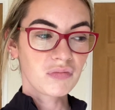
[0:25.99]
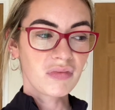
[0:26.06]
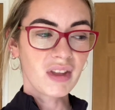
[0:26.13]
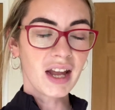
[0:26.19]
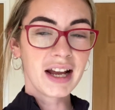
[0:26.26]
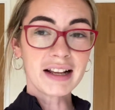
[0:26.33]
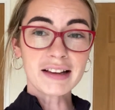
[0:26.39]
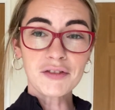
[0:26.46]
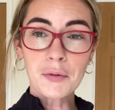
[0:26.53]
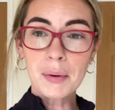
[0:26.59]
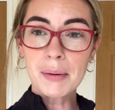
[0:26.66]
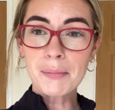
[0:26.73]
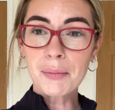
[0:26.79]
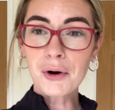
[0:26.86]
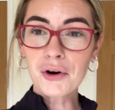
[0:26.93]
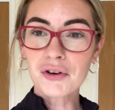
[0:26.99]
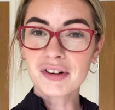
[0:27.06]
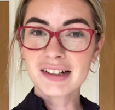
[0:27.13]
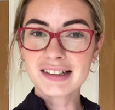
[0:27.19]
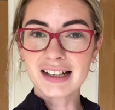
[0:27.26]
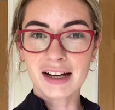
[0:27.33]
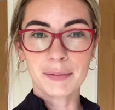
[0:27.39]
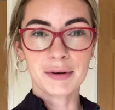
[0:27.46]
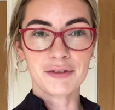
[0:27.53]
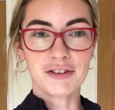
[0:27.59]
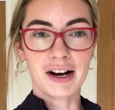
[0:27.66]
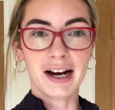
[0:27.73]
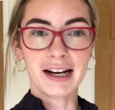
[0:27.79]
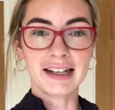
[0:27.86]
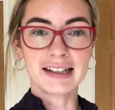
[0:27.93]
It's either been pouring down with
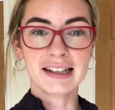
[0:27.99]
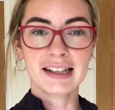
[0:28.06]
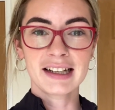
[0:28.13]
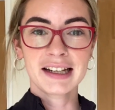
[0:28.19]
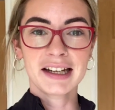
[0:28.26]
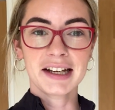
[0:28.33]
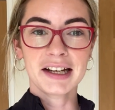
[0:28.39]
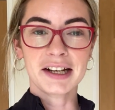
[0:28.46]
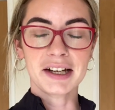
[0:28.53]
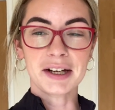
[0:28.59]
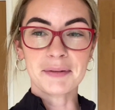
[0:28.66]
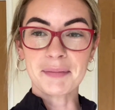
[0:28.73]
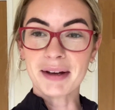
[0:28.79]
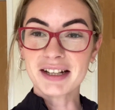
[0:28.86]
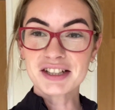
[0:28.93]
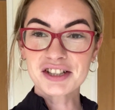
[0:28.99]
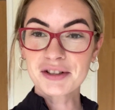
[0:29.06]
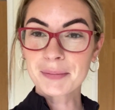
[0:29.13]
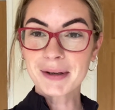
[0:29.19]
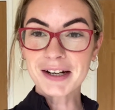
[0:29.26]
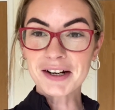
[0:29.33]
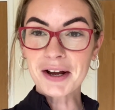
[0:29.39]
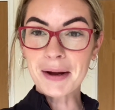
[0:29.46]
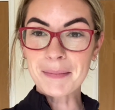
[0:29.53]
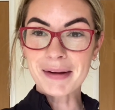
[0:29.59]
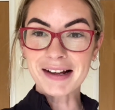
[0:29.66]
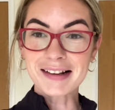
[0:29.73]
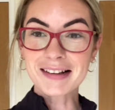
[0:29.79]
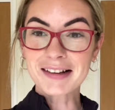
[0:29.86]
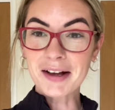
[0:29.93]
rain, and it's just been a nightmare.
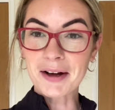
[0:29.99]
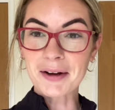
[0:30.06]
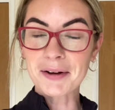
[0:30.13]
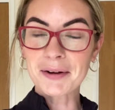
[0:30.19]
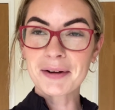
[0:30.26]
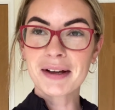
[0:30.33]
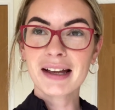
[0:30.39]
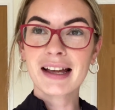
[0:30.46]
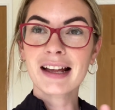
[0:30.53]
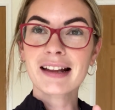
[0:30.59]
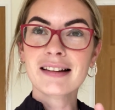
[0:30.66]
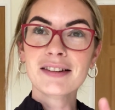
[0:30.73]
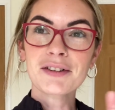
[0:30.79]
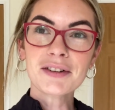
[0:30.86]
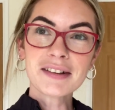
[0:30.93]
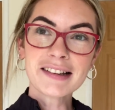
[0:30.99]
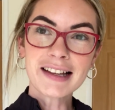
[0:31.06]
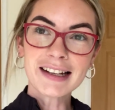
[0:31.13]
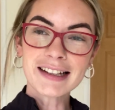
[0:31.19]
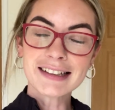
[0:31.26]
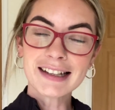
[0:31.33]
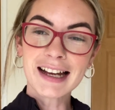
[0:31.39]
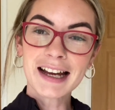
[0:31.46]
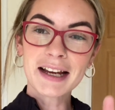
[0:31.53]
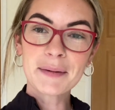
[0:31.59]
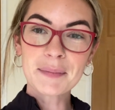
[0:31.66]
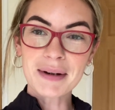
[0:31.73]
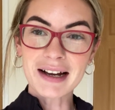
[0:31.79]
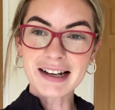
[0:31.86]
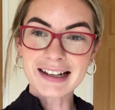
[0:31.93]
So it's not a sunny day,
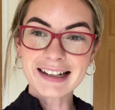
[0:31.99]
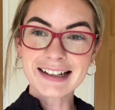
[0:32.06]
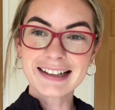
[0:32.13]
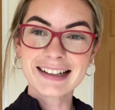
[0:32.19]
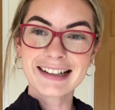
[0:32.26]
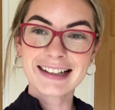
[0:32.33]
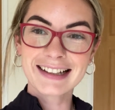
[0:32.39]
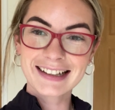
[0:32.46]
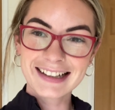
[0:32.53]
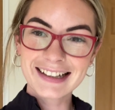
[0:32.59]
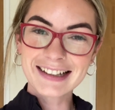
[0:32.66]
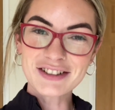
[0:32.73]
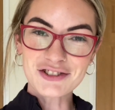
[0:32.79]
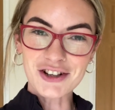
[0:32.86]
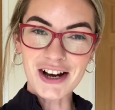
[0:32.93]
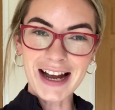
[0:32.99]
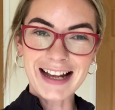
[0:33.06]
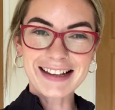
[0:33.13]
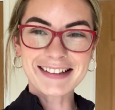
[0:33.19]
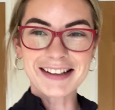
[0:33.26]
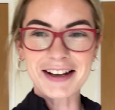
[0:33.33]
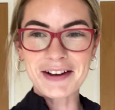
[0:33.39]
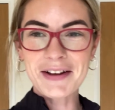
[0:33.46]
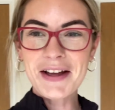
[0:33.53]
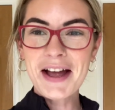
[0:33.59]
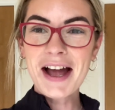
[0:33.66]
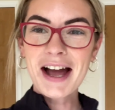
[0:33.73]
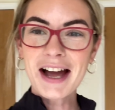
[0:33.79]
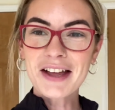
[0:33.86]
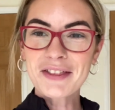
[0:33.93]
but it's dry. So
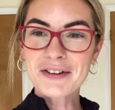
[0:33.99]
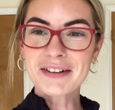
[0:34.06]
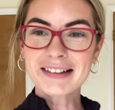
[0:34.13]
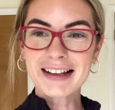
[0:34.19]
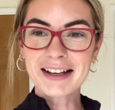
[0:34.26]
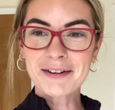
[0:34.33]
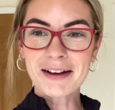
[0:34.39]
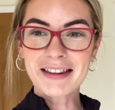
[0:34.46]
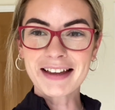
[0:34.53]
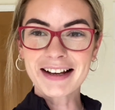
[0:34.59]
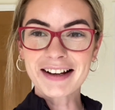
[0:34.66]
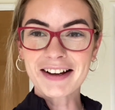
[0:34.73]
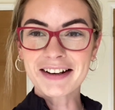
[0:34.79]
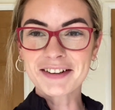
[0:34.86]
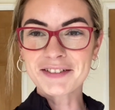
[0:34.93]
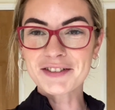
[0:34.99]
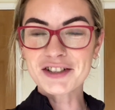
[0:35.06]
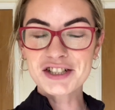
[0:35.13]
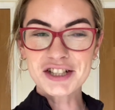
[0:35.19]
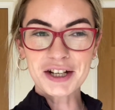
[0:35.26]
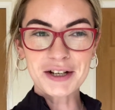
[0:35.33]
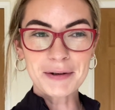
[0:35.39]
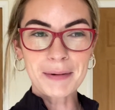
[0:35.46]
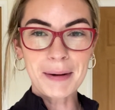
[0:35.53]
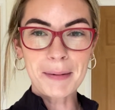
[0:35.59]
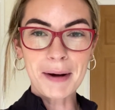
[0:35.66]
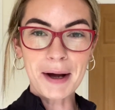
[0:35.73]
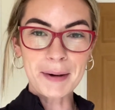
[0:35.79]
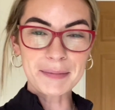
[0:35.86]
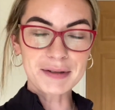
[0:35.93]
I thought I'd take you out there, kind of show you where
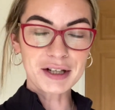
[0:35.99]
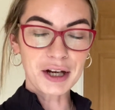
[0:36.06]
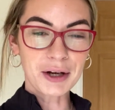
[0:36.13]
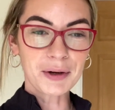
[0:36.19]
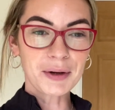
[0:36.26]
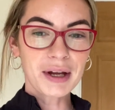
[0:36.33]
we're up to.